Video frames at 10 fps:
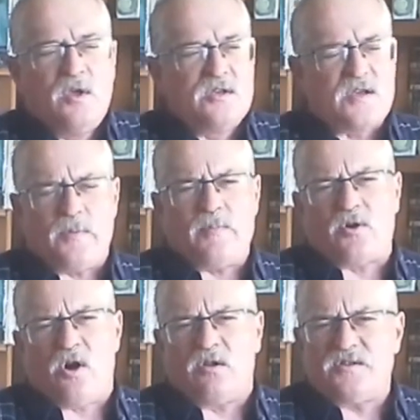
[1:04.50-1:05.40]
some people
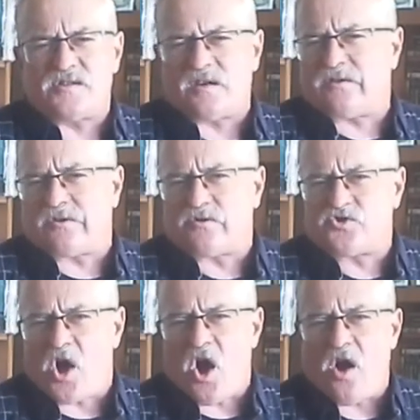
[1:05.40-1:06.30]
call in sick to their
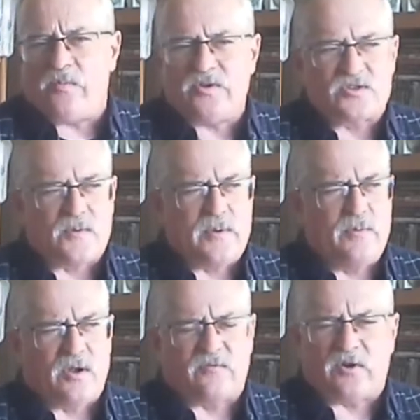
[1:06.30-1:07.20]
job, and some
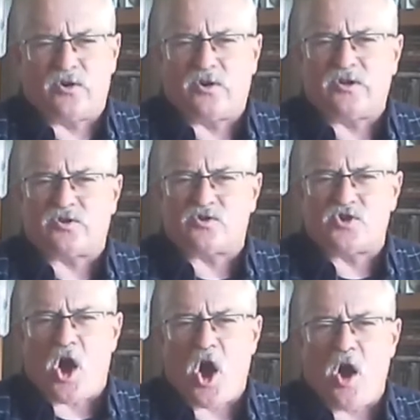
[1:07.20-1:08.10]
people aren't very good at their
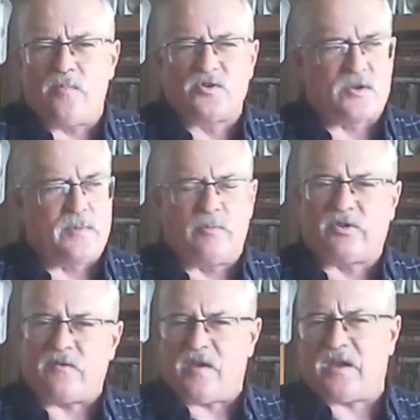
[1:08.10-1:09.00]
job, and some people
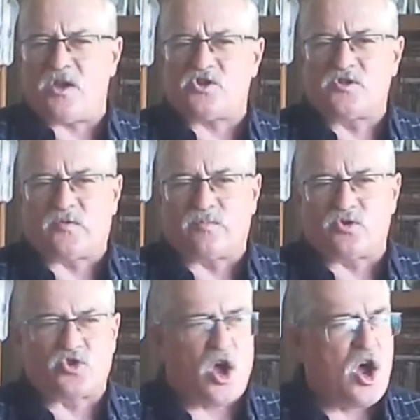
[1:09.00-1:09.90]
take vacations from
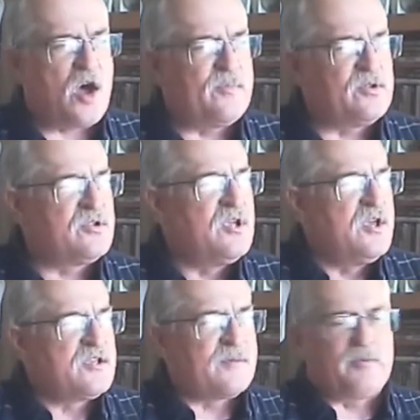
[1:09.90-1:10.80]
their job, and
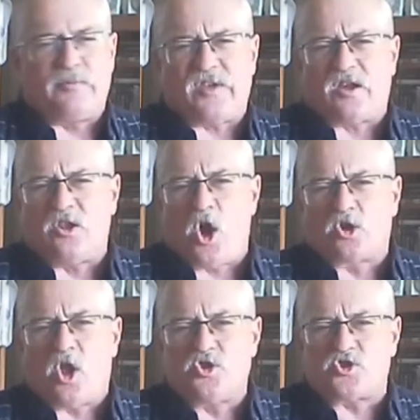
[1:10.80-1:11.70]
some people take a
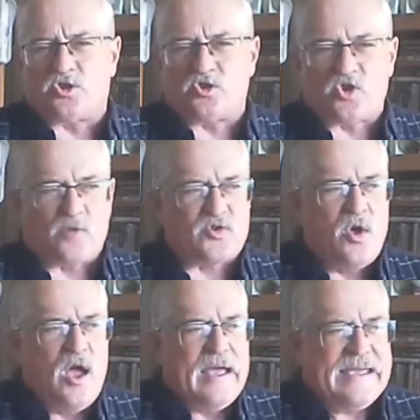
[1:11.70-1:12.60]
long lunch on their job,
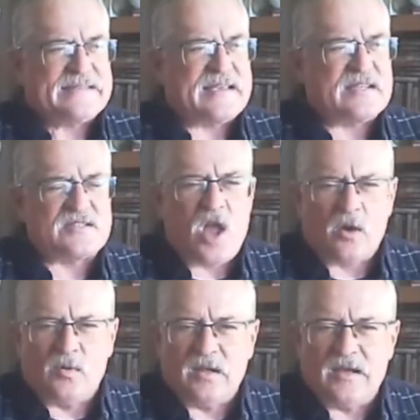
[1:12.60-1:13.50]
so it's
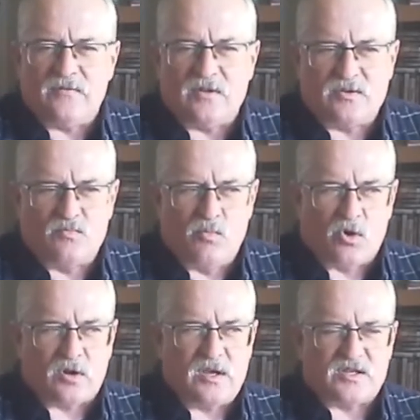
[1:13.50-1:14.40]
not really even
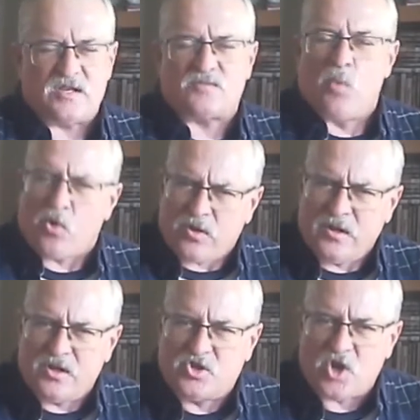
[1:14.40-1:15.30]
more, it's more
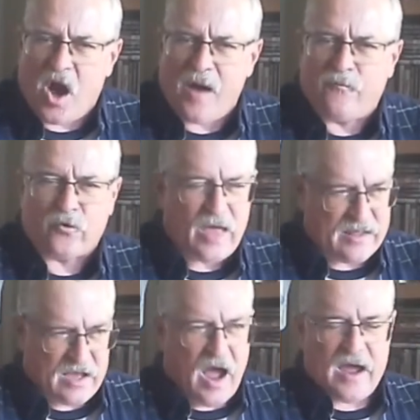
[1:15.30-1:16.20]
than a job for
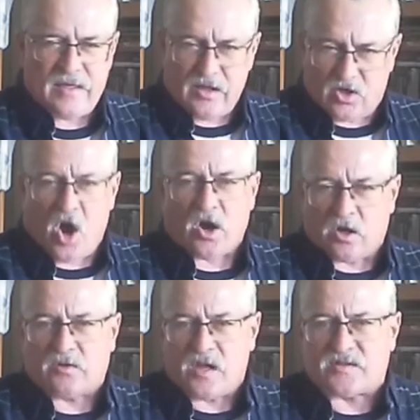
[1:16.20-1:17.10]
that guy, that
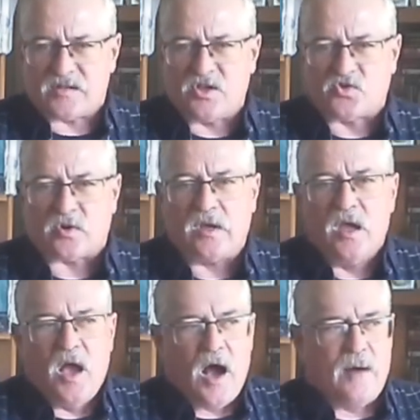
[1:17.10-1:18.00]
guard, that sentry,
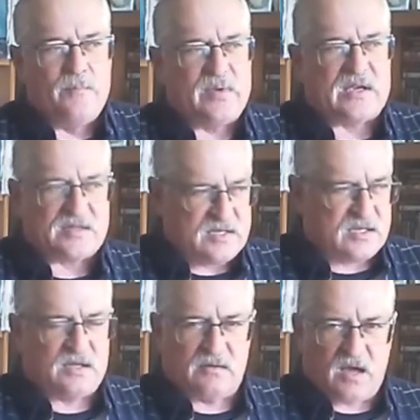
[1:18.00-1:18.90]
because
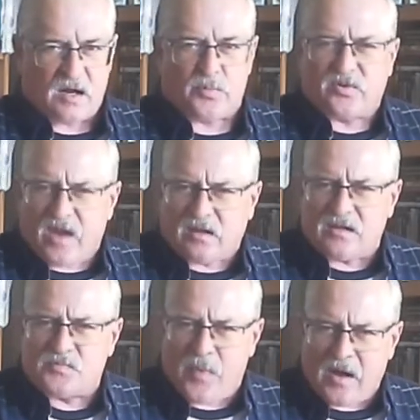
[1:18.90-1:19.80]
he's got to protect
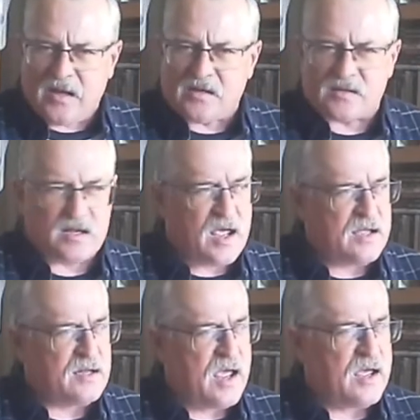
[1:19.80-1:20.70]
his buddies
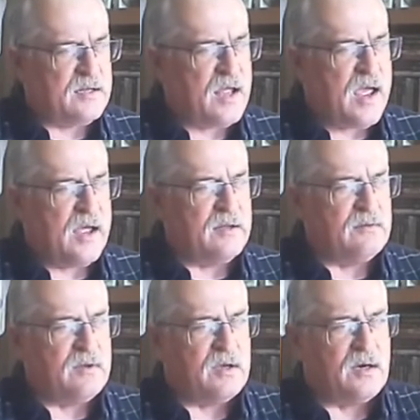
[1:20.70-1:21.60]
and
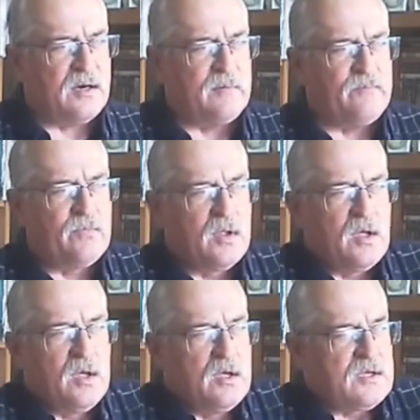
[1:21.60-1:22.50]

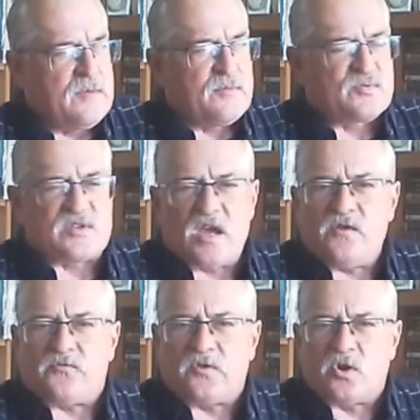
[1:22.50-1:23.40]
keep them
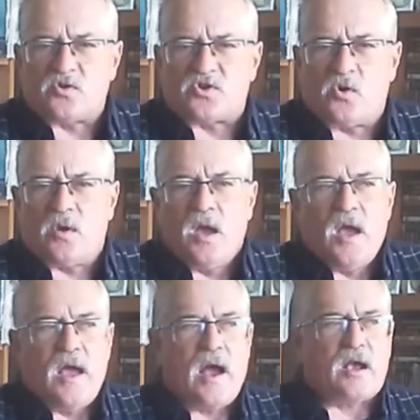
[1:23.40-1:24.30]
safe, so
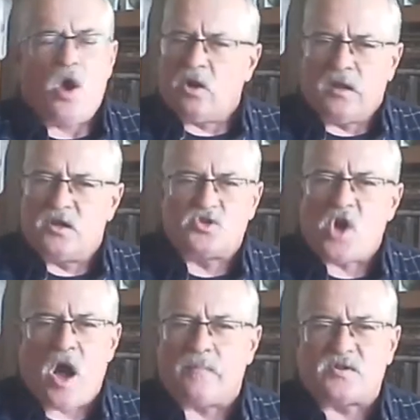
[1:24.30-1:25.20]
calling it a
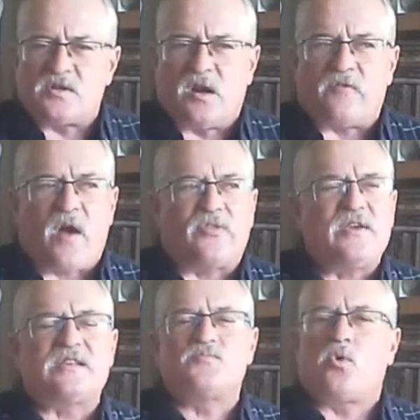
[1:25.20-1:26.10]
job is not, I
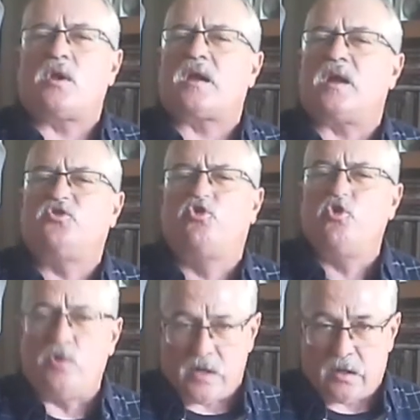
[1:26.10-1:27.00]
think it's more like a
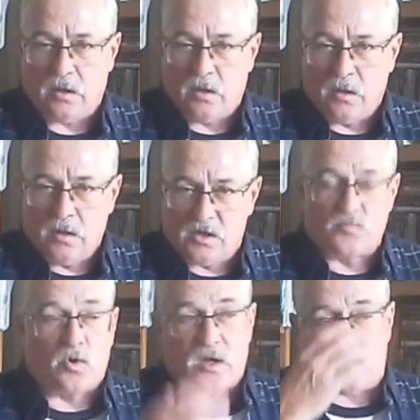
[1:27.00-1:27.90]
duty, it's
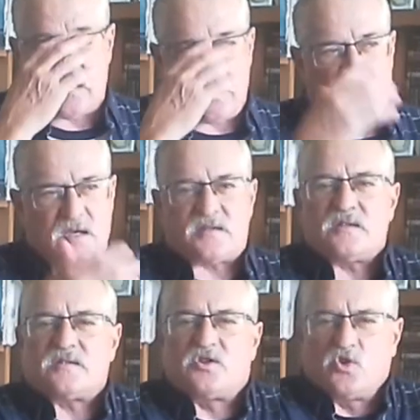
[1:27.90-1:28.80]
more like it's
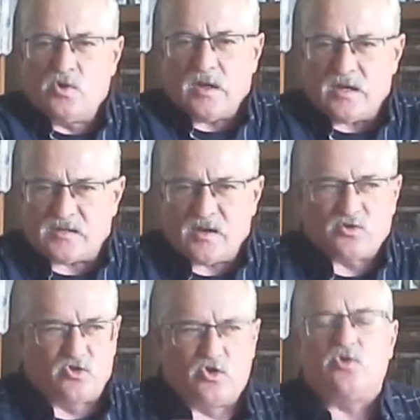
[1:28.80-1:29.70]
his duty, it's their
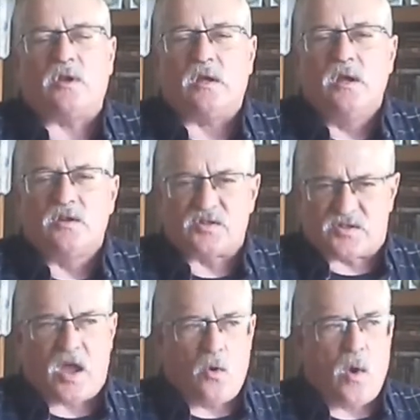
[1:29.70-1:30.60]
duty.
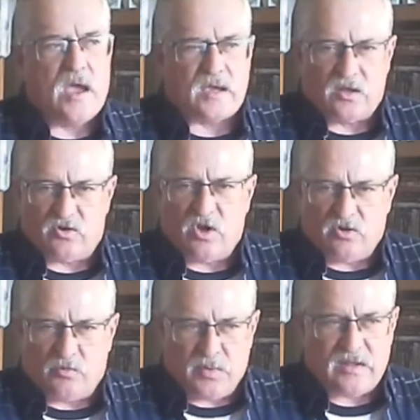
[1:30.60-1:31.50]
Stay awake and
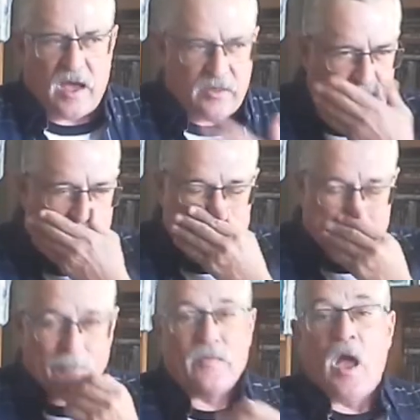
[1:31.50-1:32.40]
to be that thing.
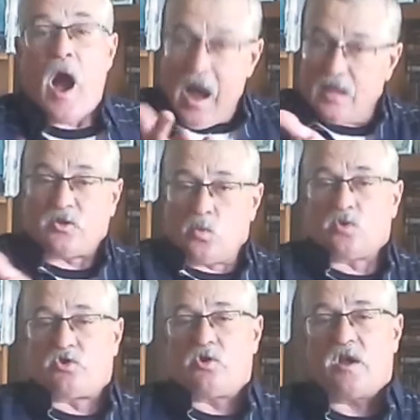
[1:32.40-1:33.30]
So I like the
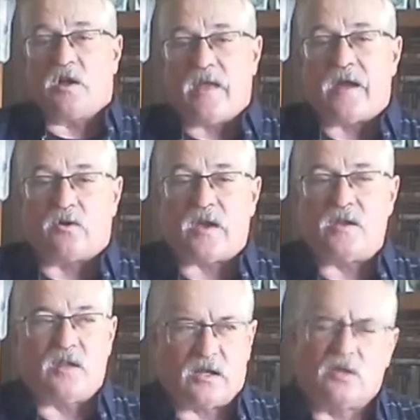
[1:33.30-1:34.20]
word duty on that.
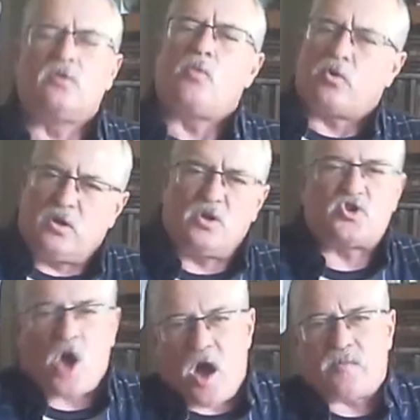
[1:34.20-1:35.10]
Okay, like a little more than a
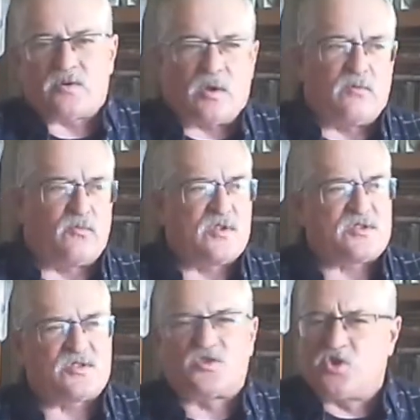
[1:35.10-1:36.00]
job is like
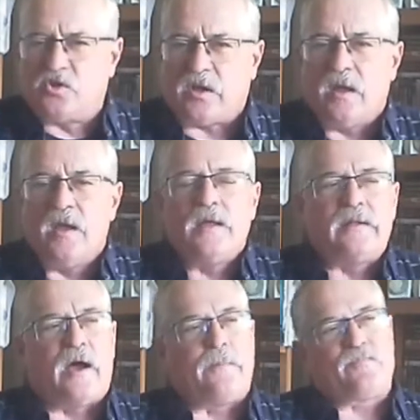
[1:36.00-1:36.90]
it's his duty.
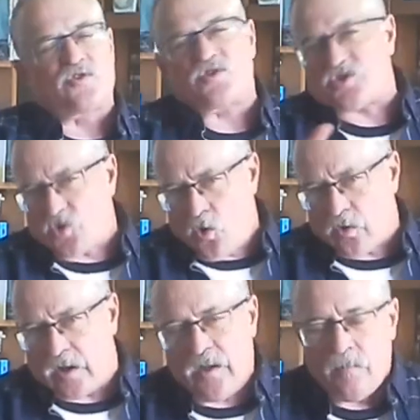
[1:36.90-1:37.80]
Now there's a
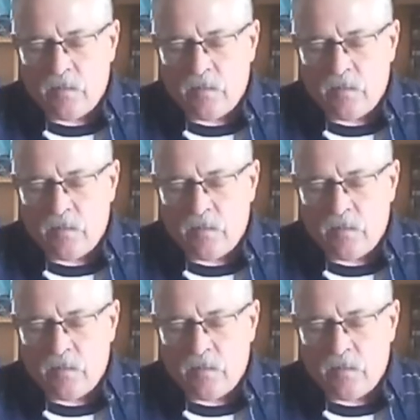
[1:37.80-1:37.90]
story.